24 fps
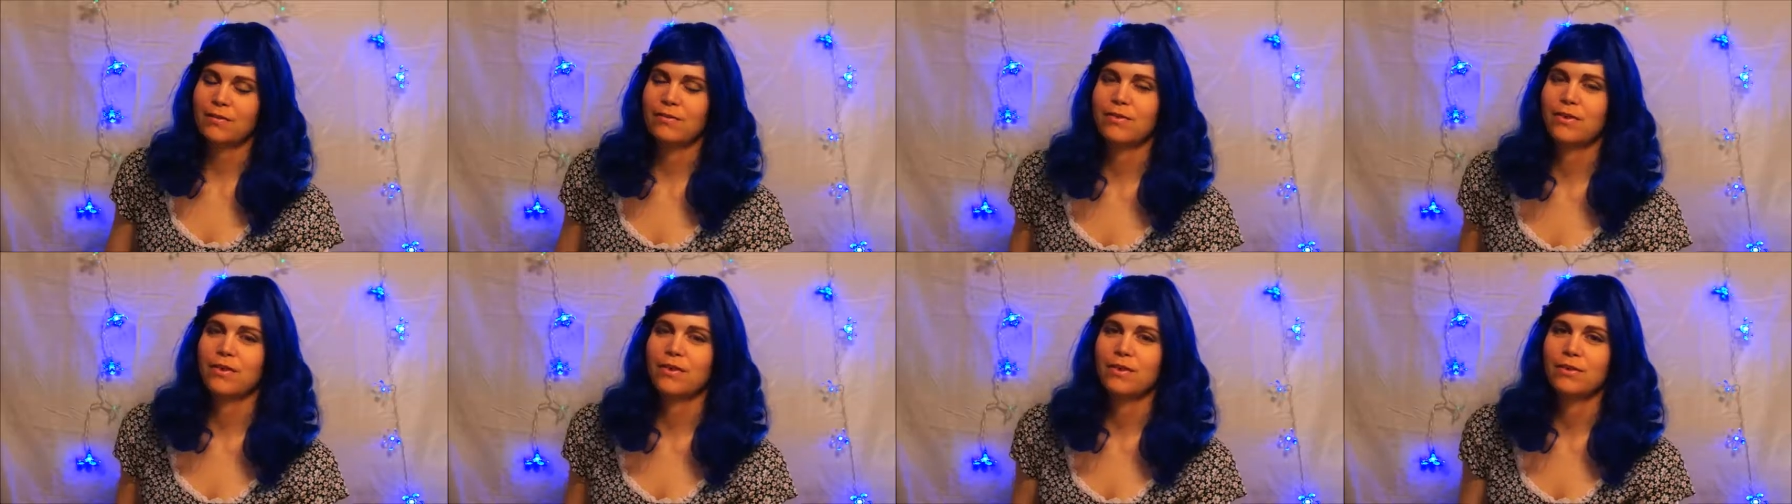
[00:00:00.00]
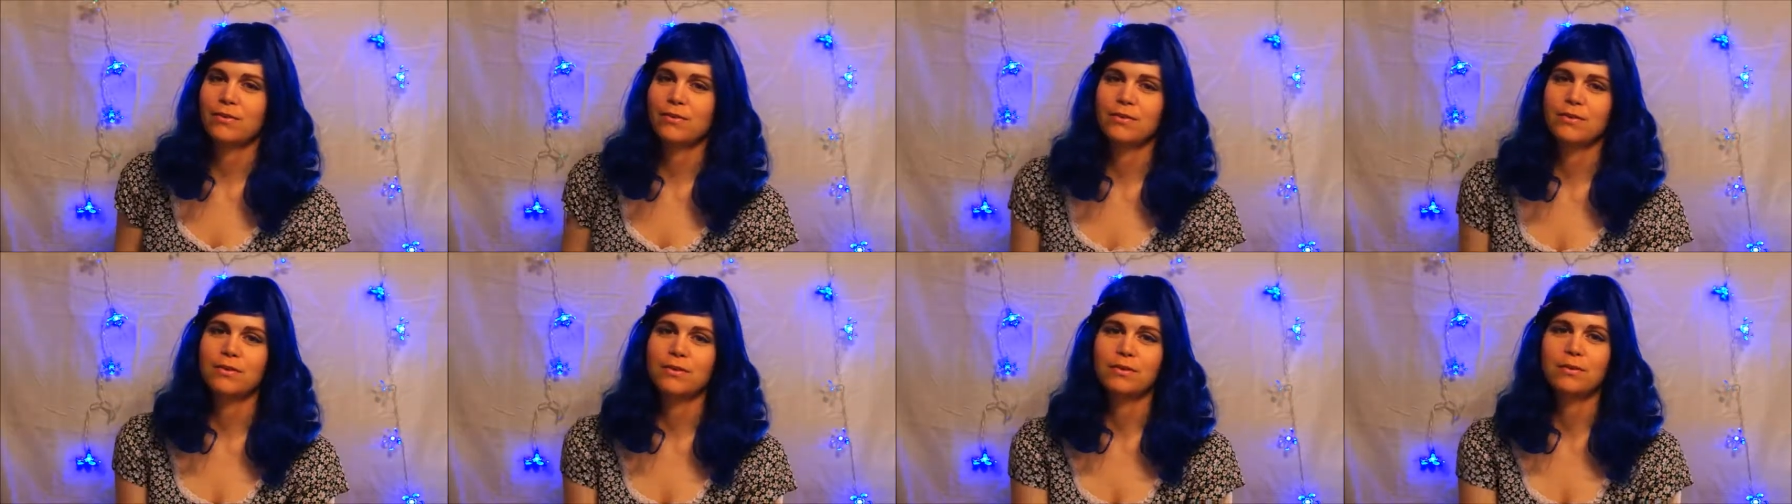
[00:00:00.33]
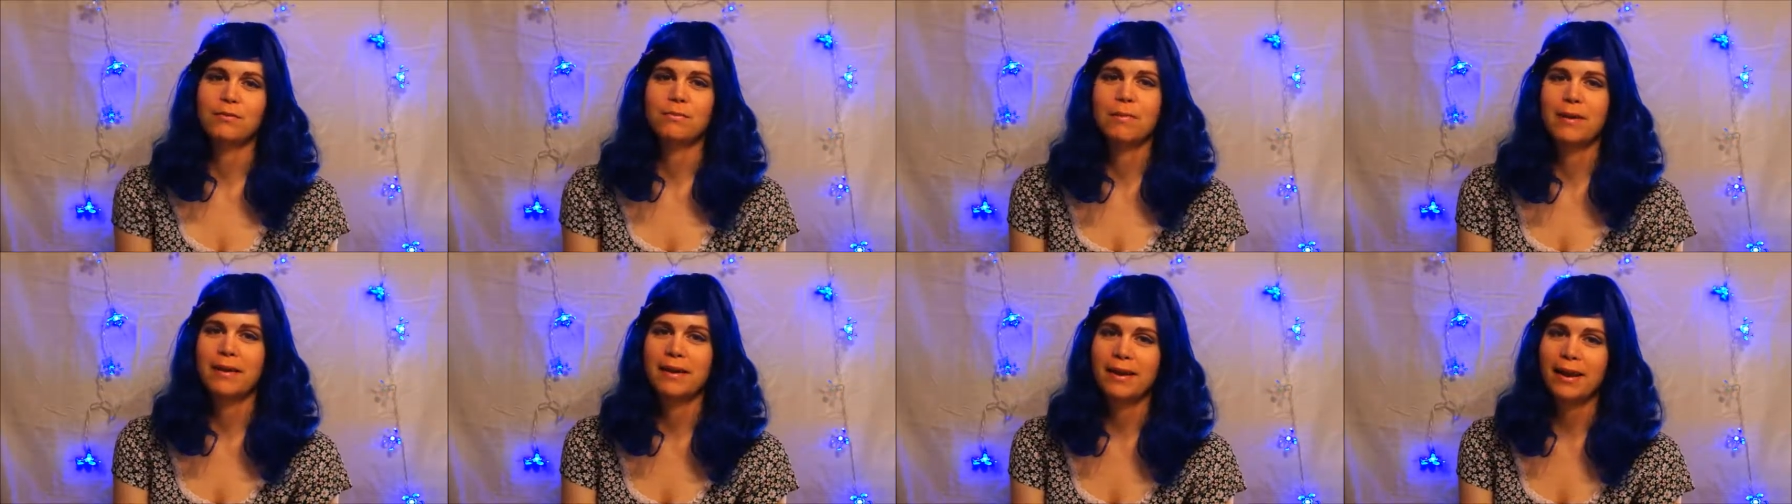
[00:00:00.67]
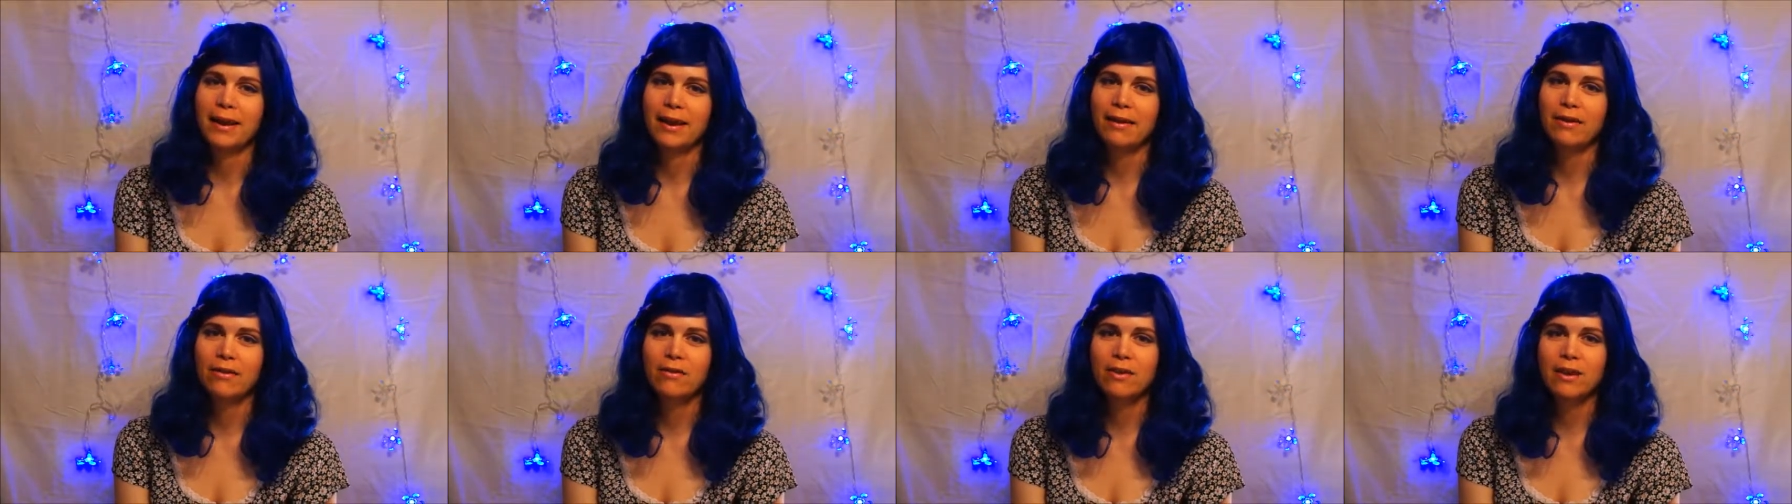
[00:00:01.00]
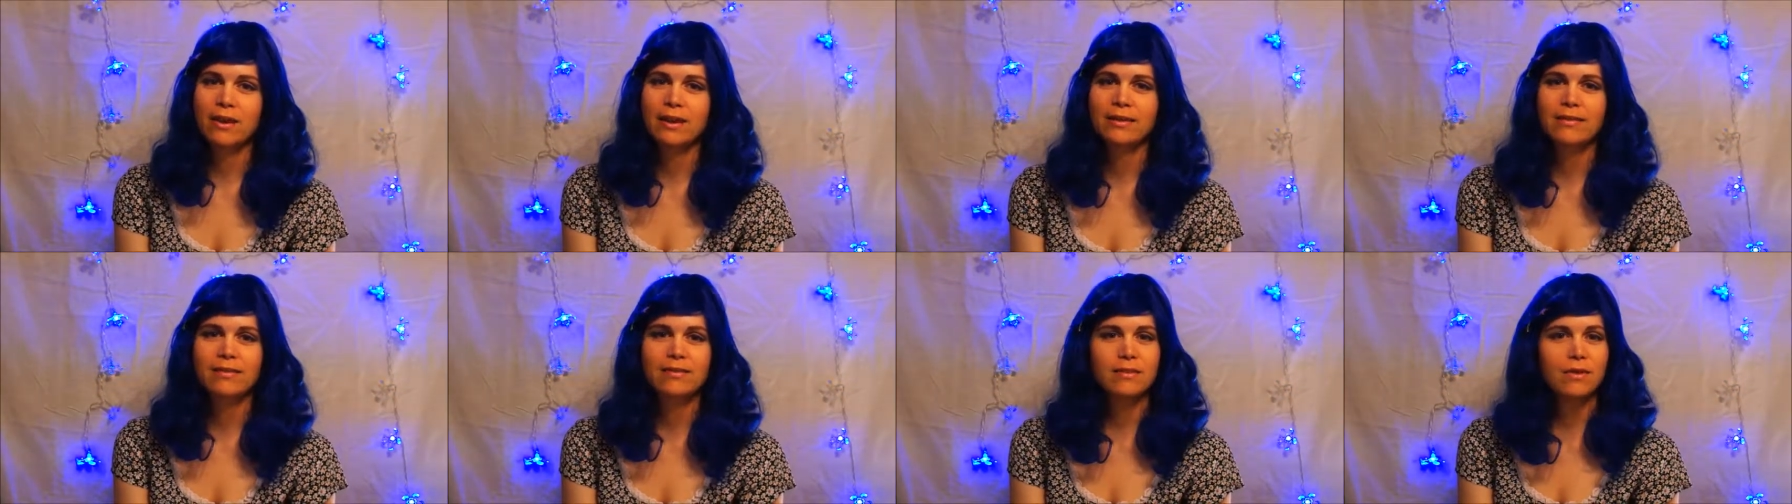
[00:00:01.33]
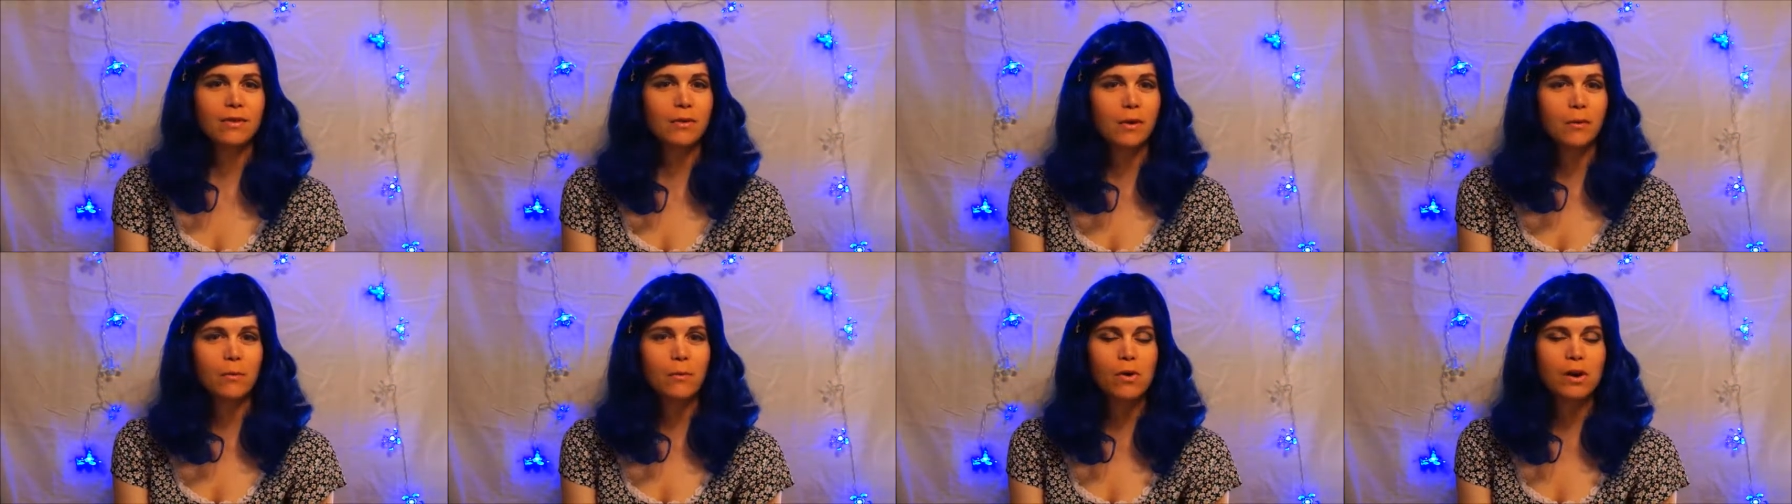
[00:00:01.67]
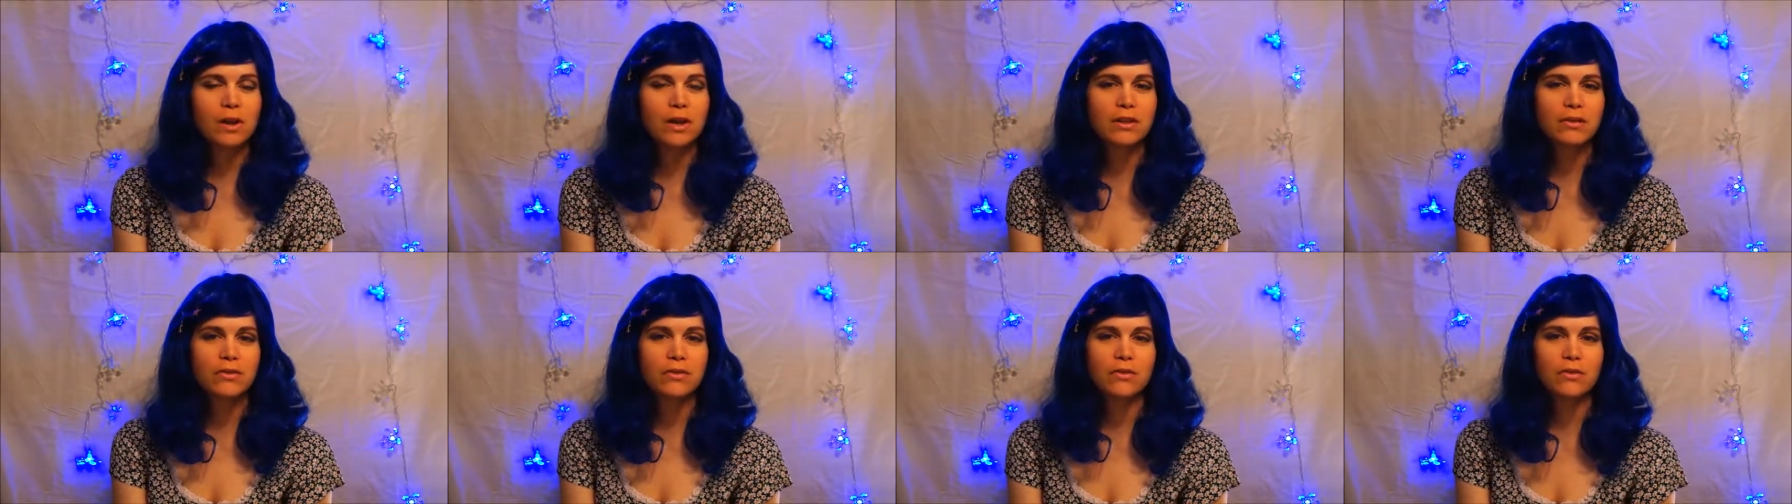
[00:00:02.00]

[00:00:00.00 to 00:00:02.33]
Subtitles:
for YouTube by now, and so I wanted